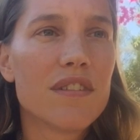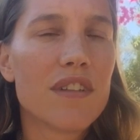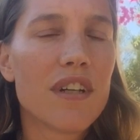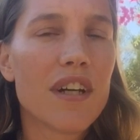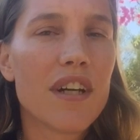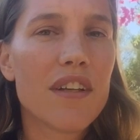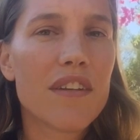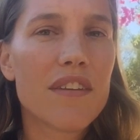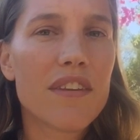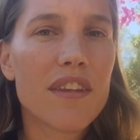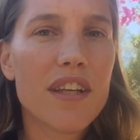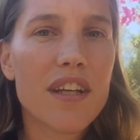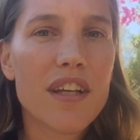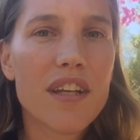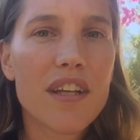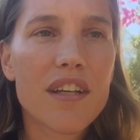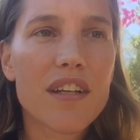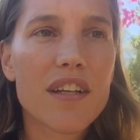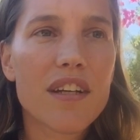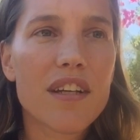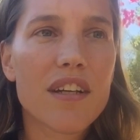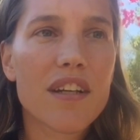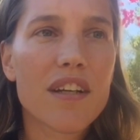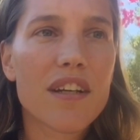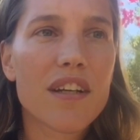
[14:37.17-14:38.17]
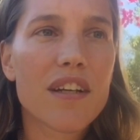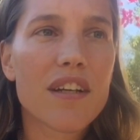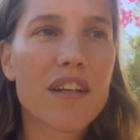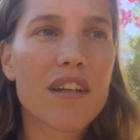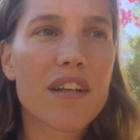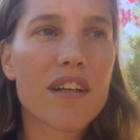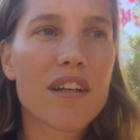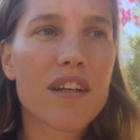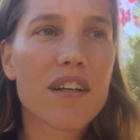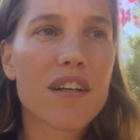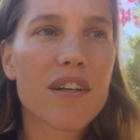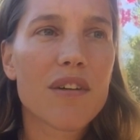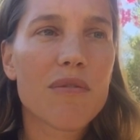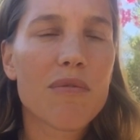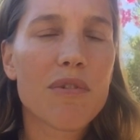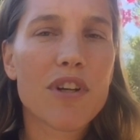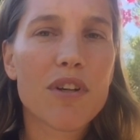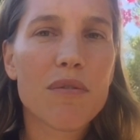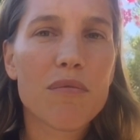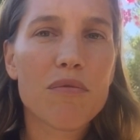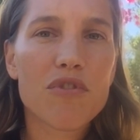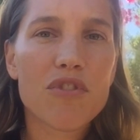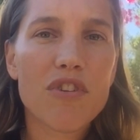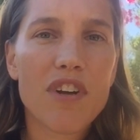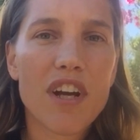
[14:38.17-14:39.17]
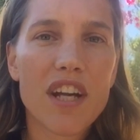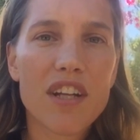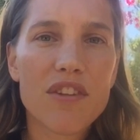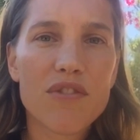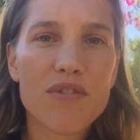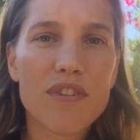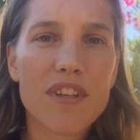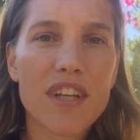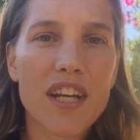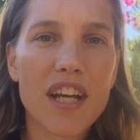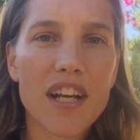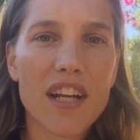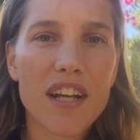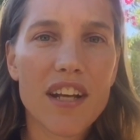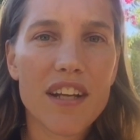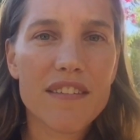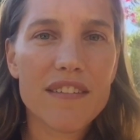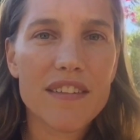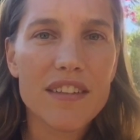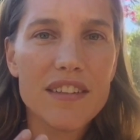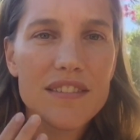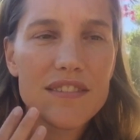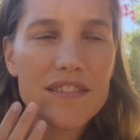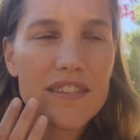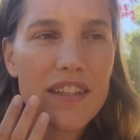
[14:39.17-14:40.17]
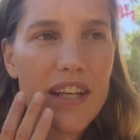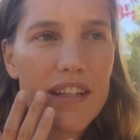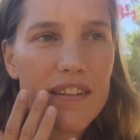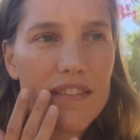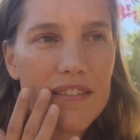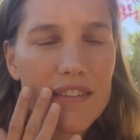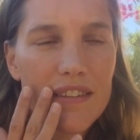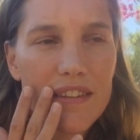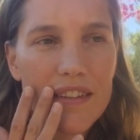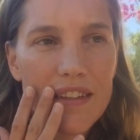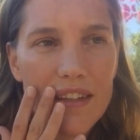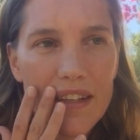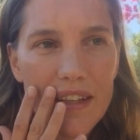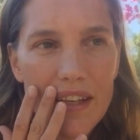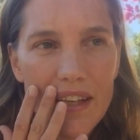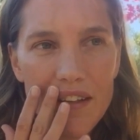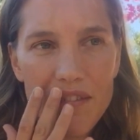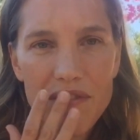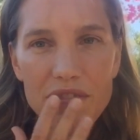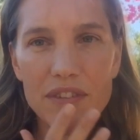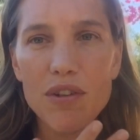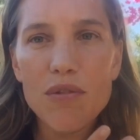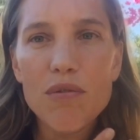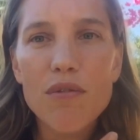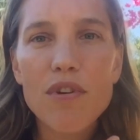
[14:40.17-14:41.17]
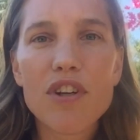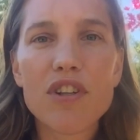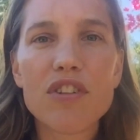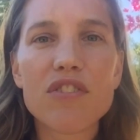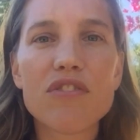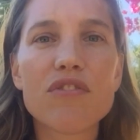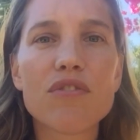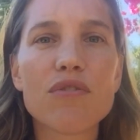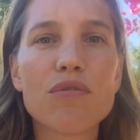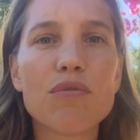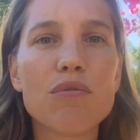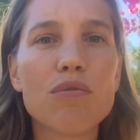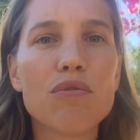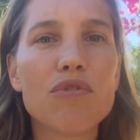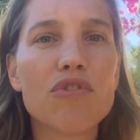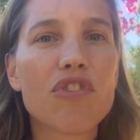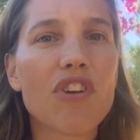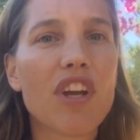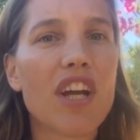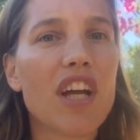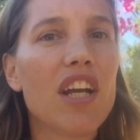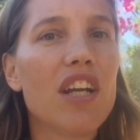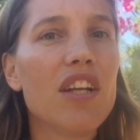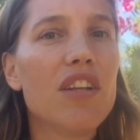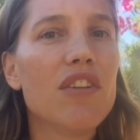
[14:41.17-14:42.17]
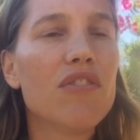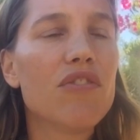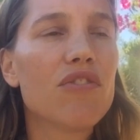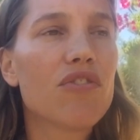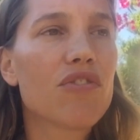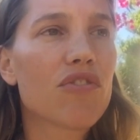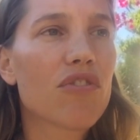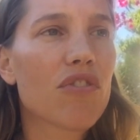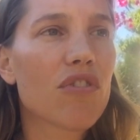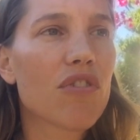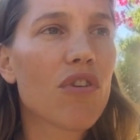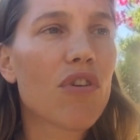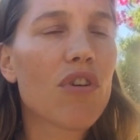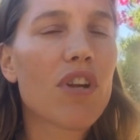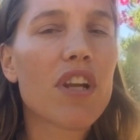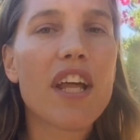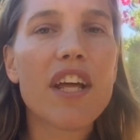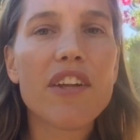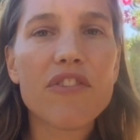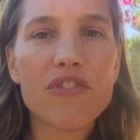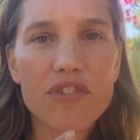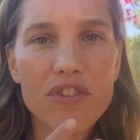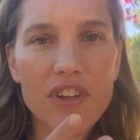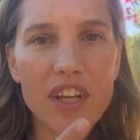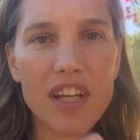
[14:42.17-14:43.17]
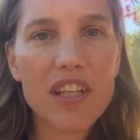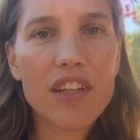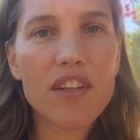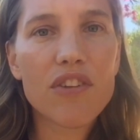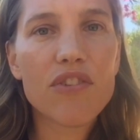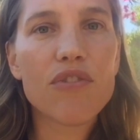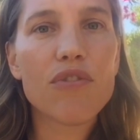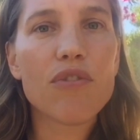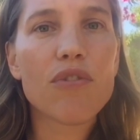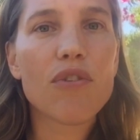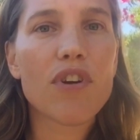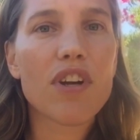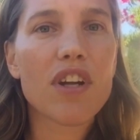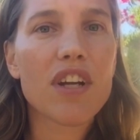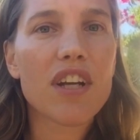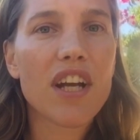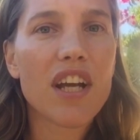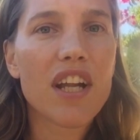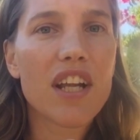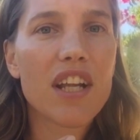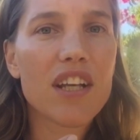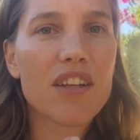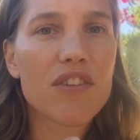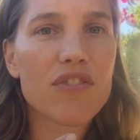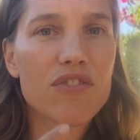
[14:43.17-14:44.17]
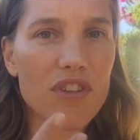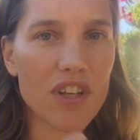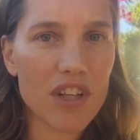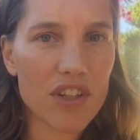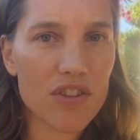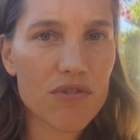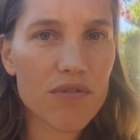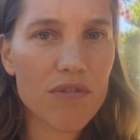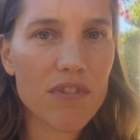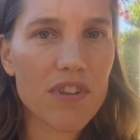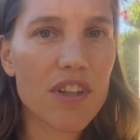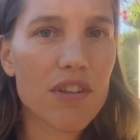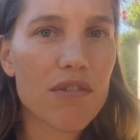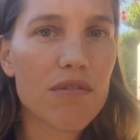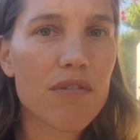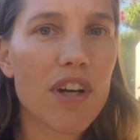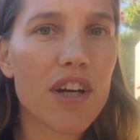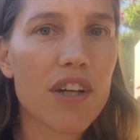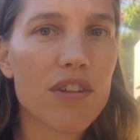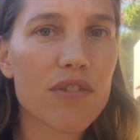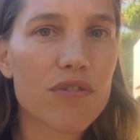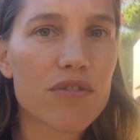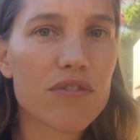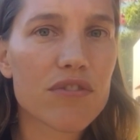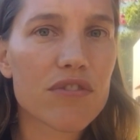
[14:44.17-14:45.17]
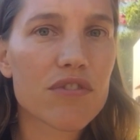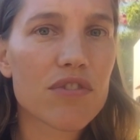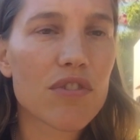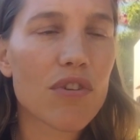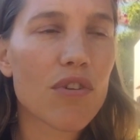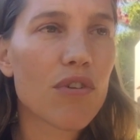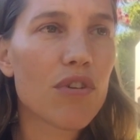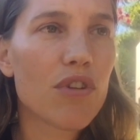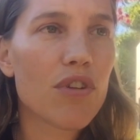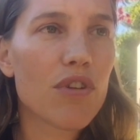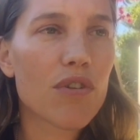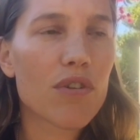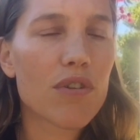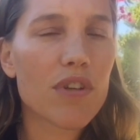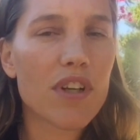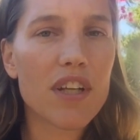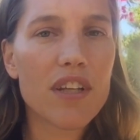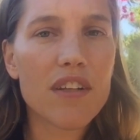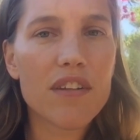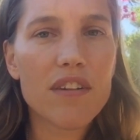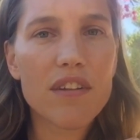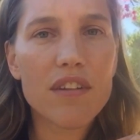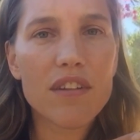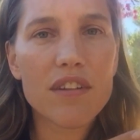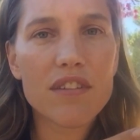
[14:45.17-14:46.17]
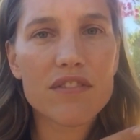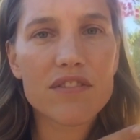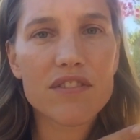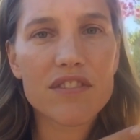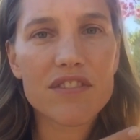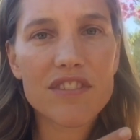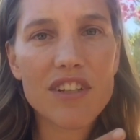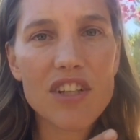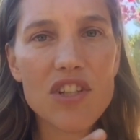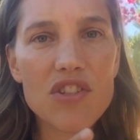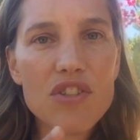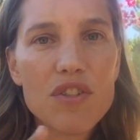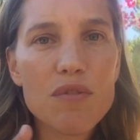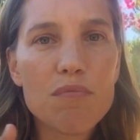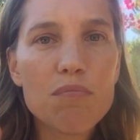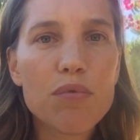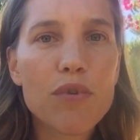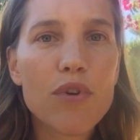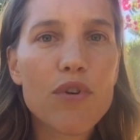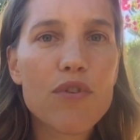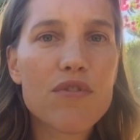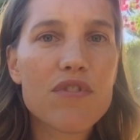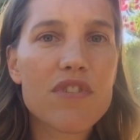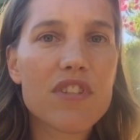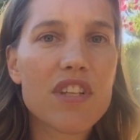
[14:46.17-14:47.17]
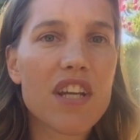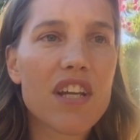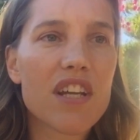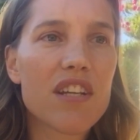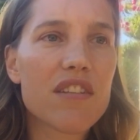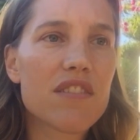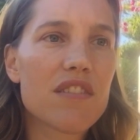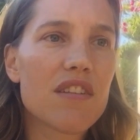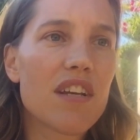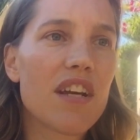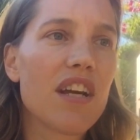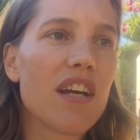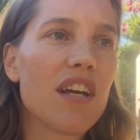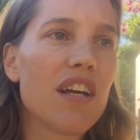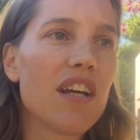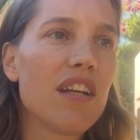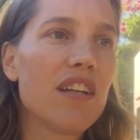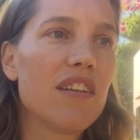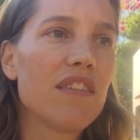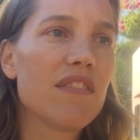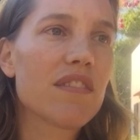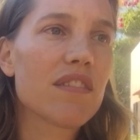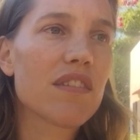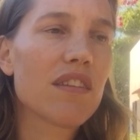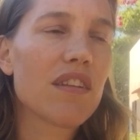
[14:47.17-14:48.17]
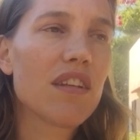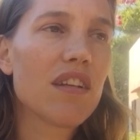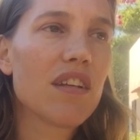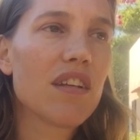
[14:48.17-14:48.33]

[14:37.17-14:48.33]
I think what I'm trying to get at is that if you want to change, or let's say that you are getting sexually aroused, so you're in this ascension process and